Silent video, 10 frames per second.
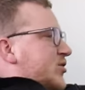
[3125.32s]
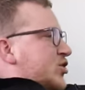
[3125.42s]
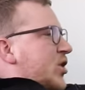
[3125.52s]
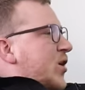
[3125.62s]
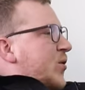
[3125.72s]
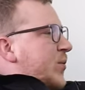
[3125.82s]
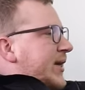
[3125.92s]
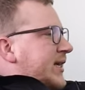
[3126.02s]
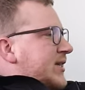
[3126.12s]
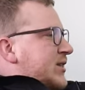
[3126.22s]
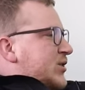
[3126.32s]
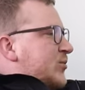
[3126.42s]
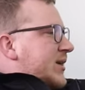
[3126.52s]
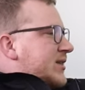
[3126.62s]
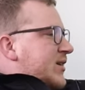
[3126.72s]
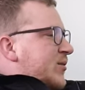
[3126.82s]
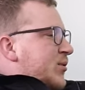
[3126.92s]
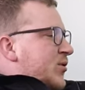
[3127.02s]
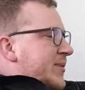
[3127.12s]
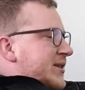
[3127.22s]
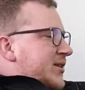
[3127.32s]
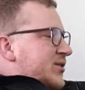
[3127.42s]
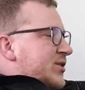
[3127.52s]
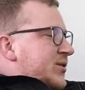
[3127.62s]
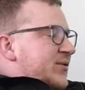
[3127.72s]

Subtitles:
So we need to do best car bought, best car sold.